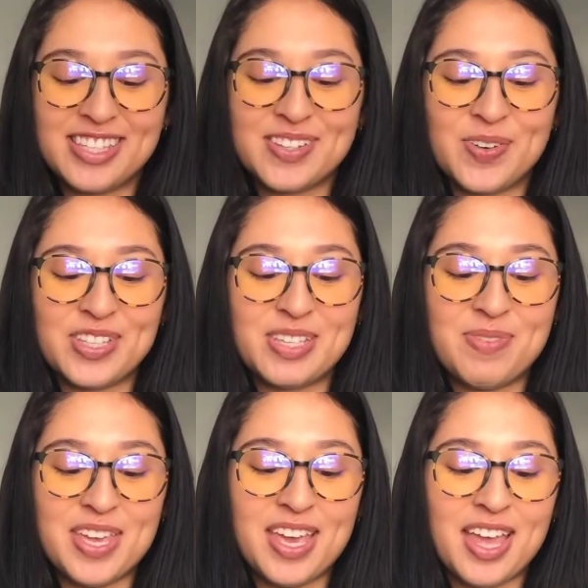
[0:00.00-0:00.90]
is going to
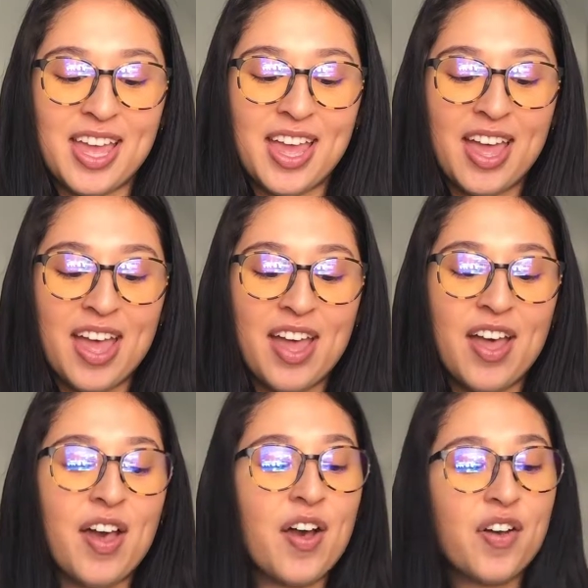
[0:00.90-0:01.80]
be
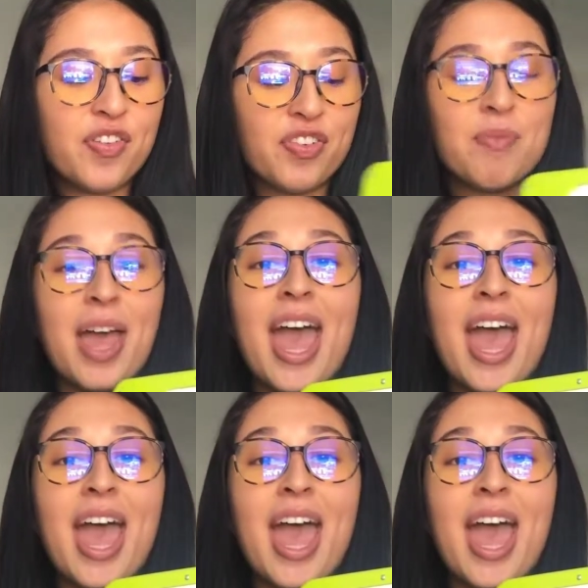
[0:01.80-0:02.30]
from